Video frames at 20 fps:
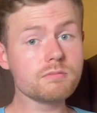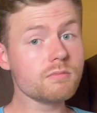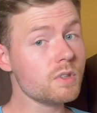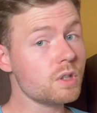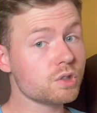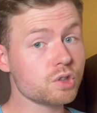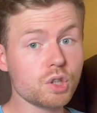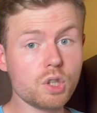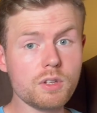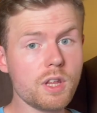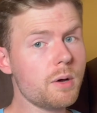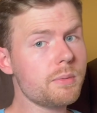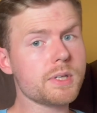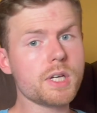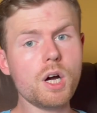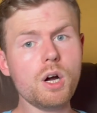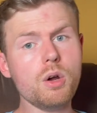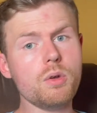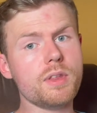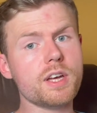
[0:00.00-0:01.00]
So there we
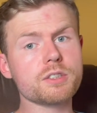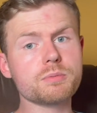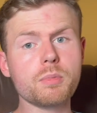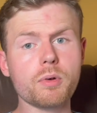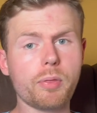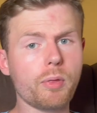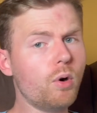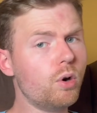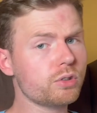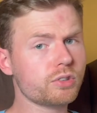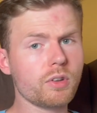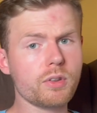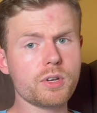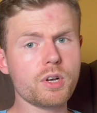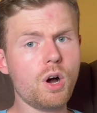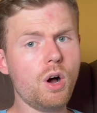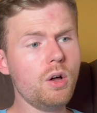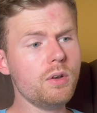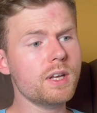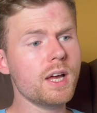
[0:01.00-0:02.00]
go, there's my thoughts on the
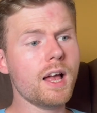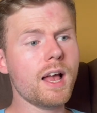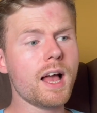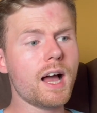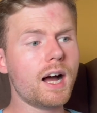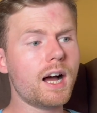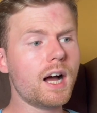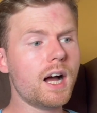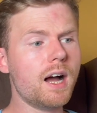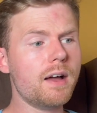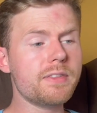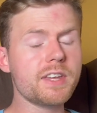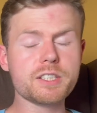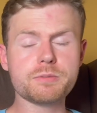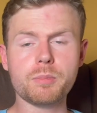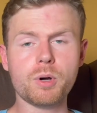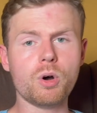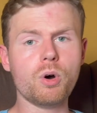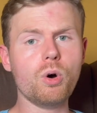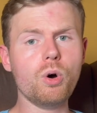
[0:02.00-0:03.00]
con, uh, there's
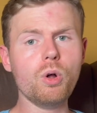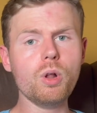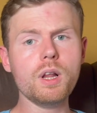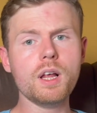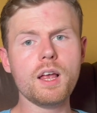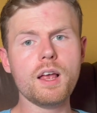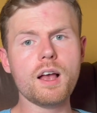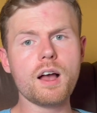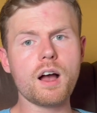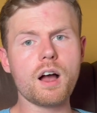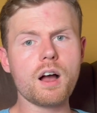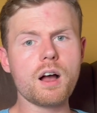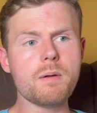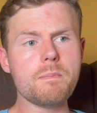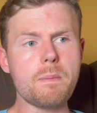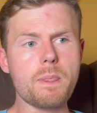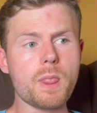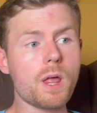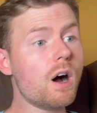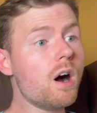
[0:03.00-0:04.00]
my haul.
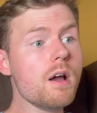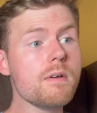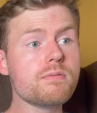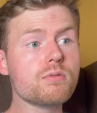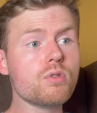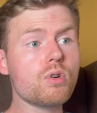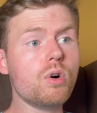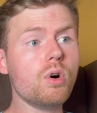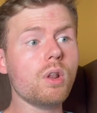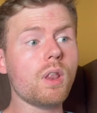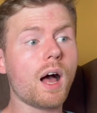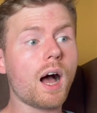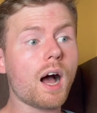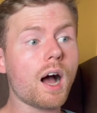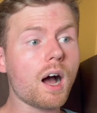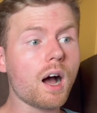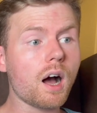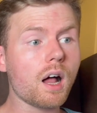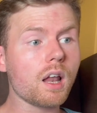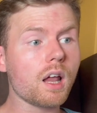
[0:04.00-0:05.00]
Um, overall,
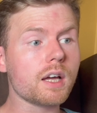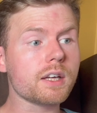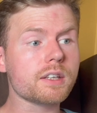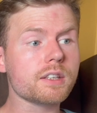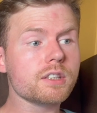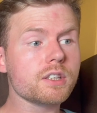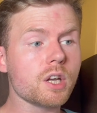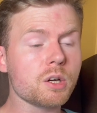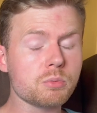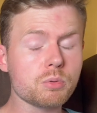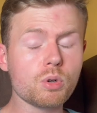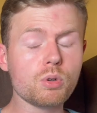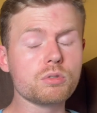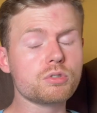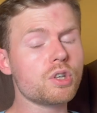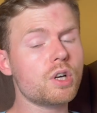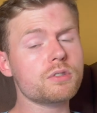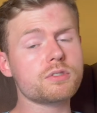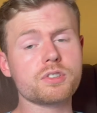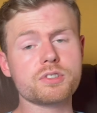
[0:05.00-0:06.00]
like, you know, all
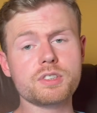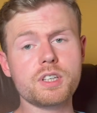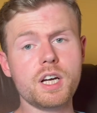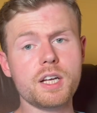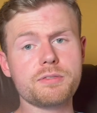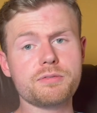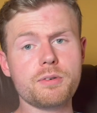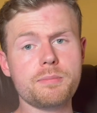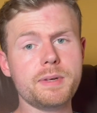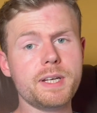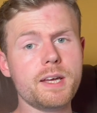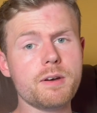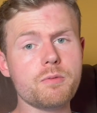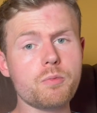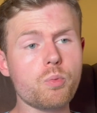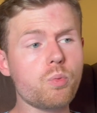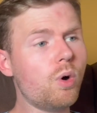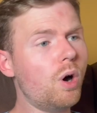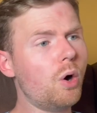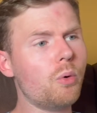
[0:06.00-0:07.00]
jokes aside for a minute,
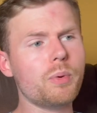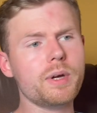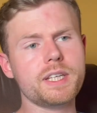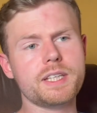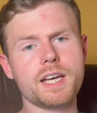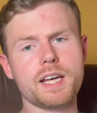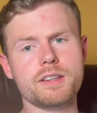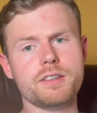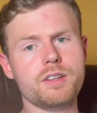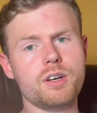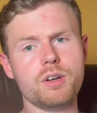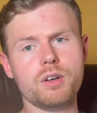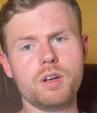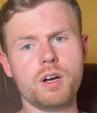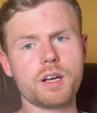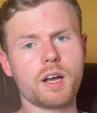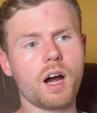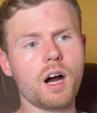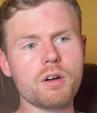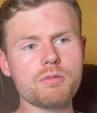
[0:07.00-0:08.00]
what a weekend though,
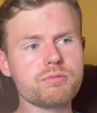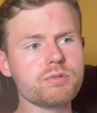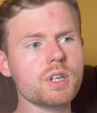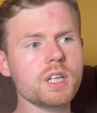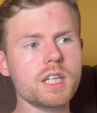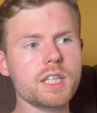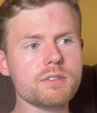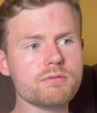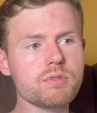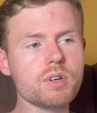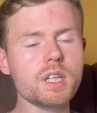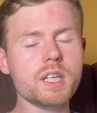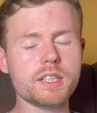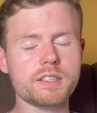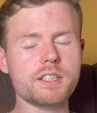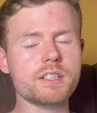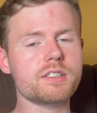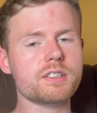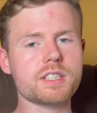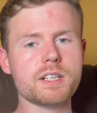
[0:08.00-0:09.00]
like, I really, really
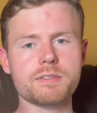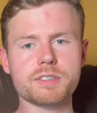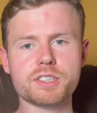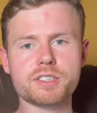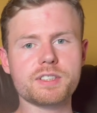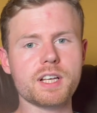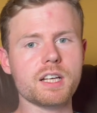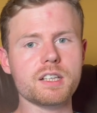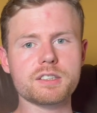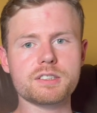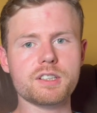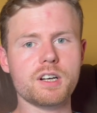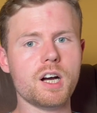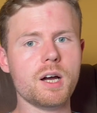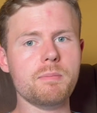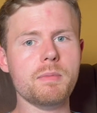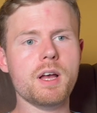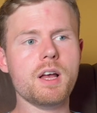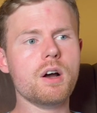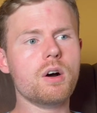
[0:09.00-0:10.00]
did just have a stellar
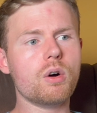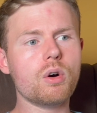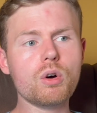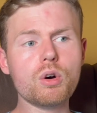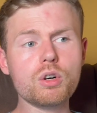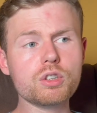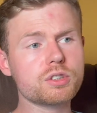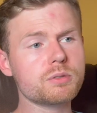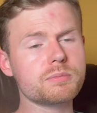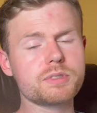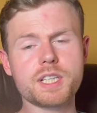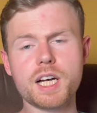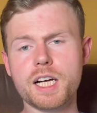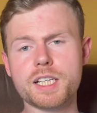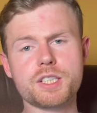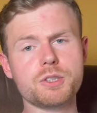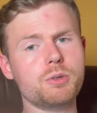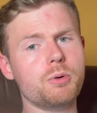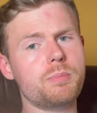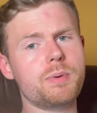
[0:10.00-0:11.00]
time. Awesome to
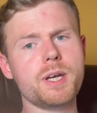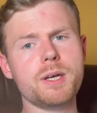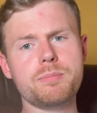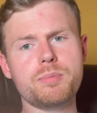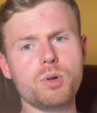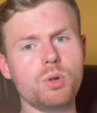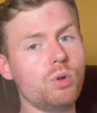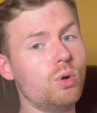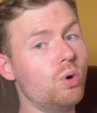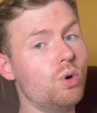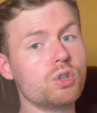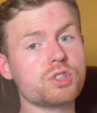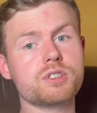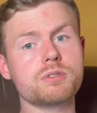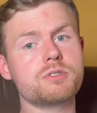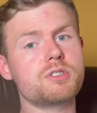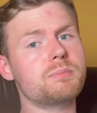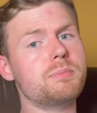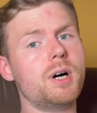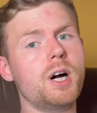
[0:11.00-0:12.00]
catch up with people,
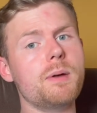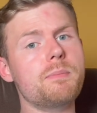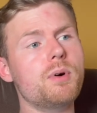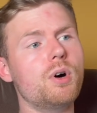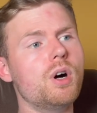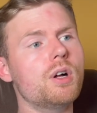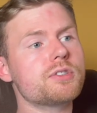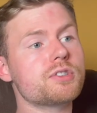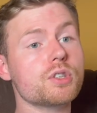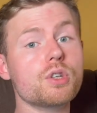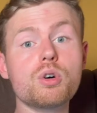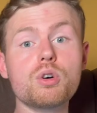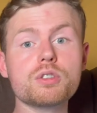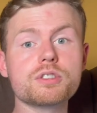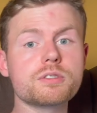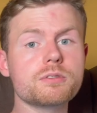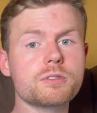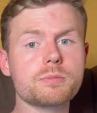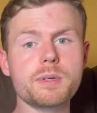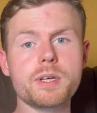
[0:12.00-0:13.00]
awesome to buy bots,
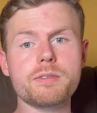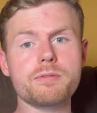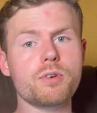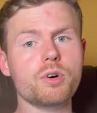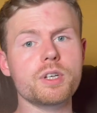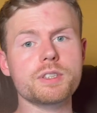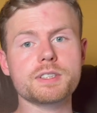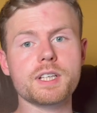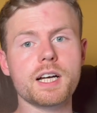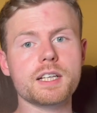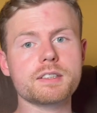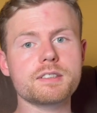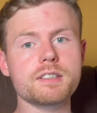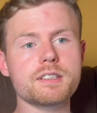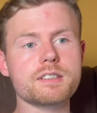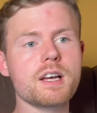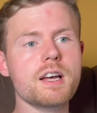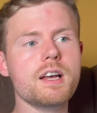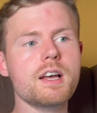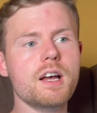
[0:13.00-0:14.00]
awesome to meet voice
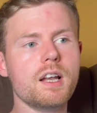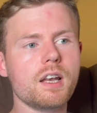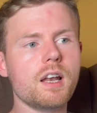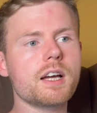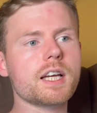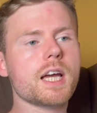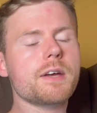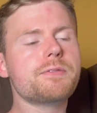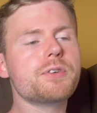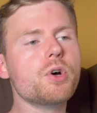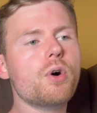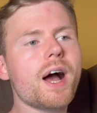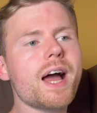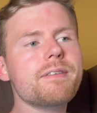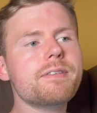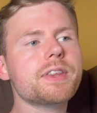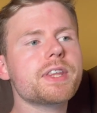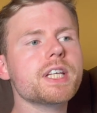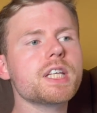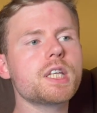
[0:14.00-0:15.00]
actors. Like, if you're
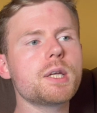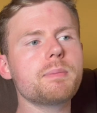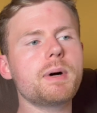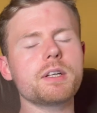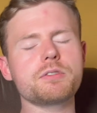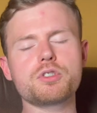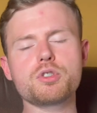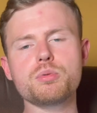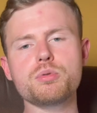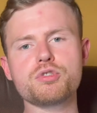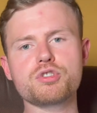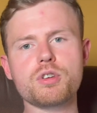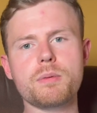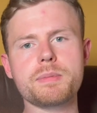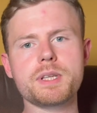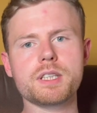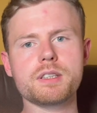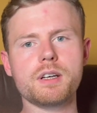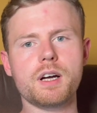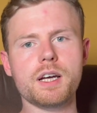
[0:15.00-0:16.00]
ever thinking about doing
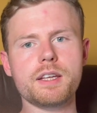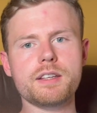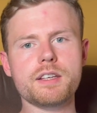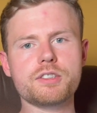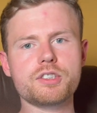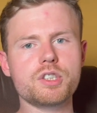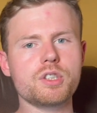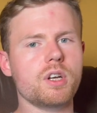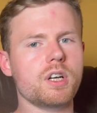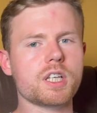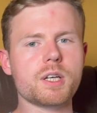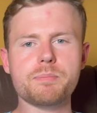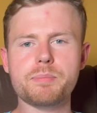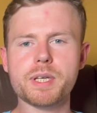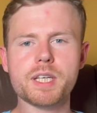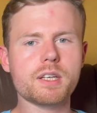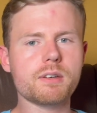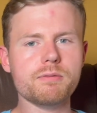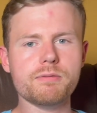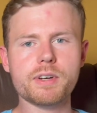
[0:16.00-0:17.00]
something like this, you know, like a
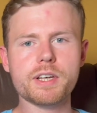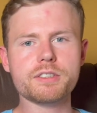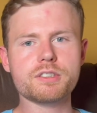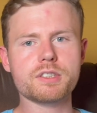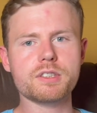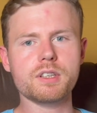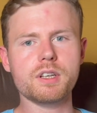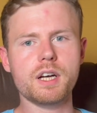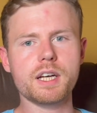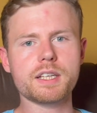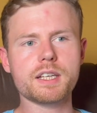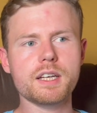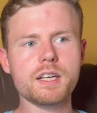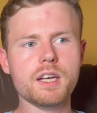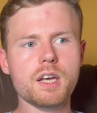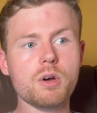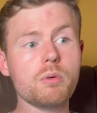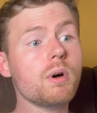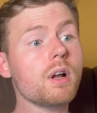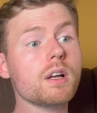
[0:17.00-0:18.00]
big convention, like,
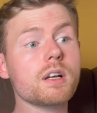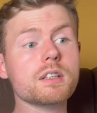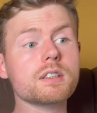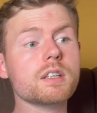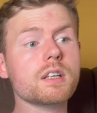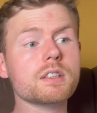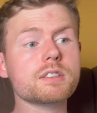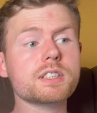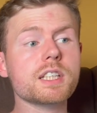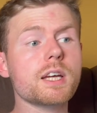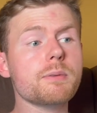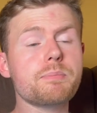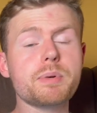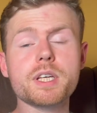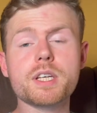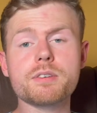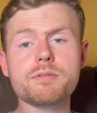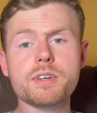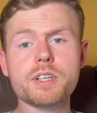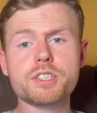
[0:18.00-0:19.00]
well, I say a
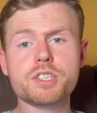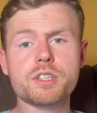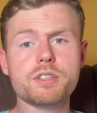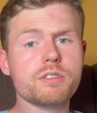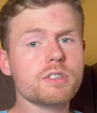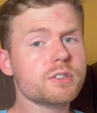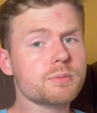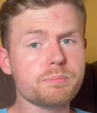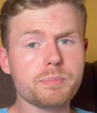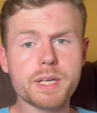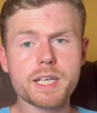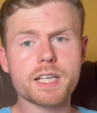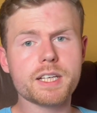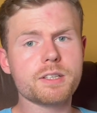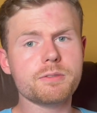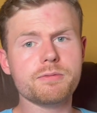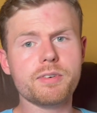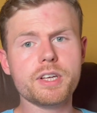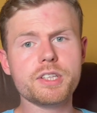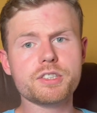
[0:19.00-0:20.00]
big convention, there is bigger
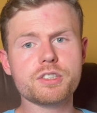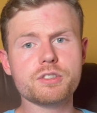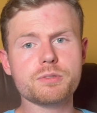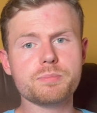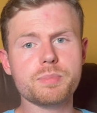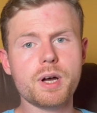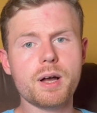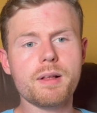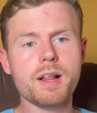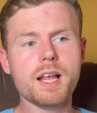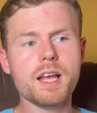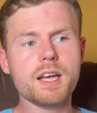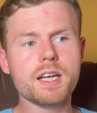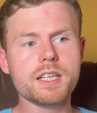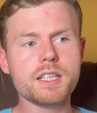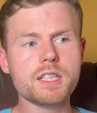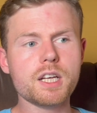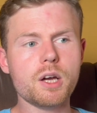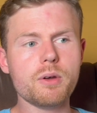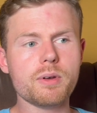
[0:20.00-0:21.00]
conventions, but,
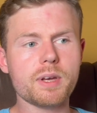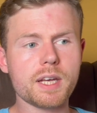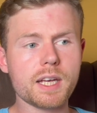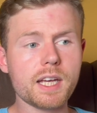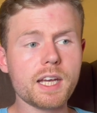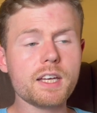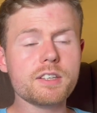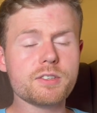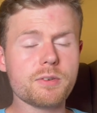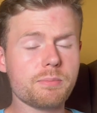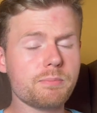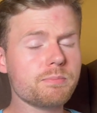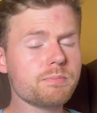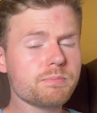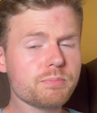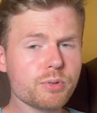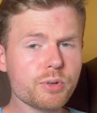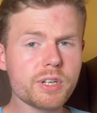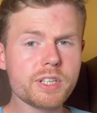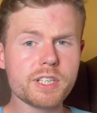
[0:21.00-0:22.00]
you know, it is a
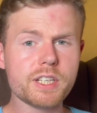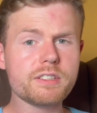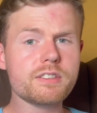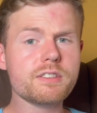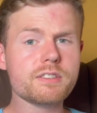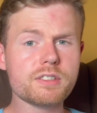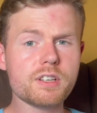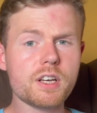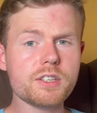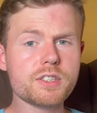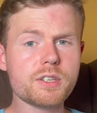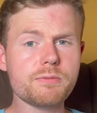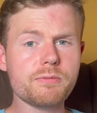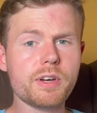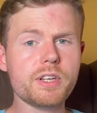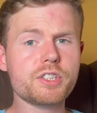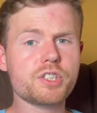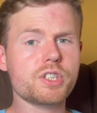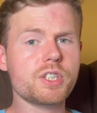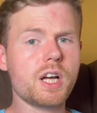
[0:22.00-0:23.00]
pretty decent sized
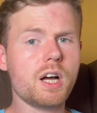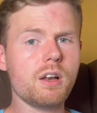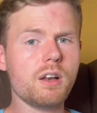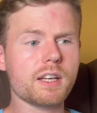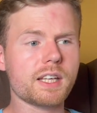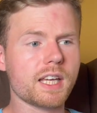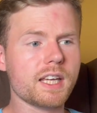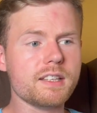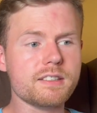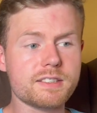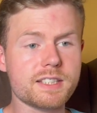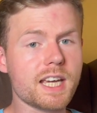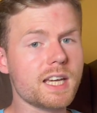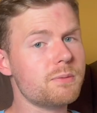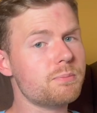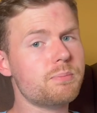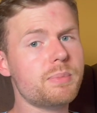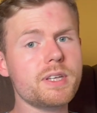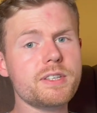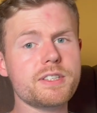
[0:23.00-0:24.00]
convention now, like, it's
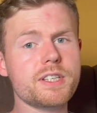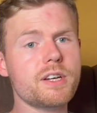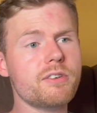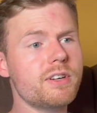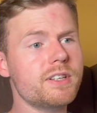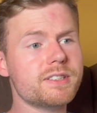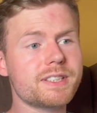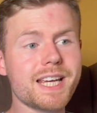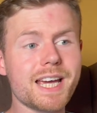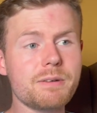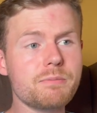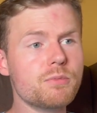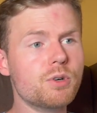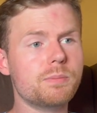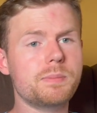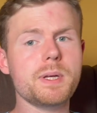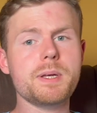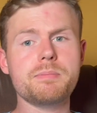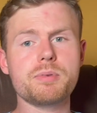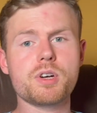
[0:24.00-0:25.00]
getting busier, it's getting more
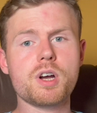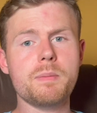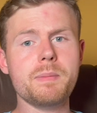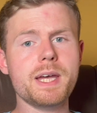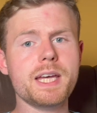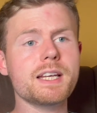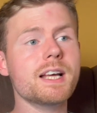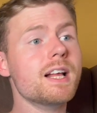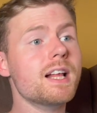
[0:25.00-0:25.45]
people come in,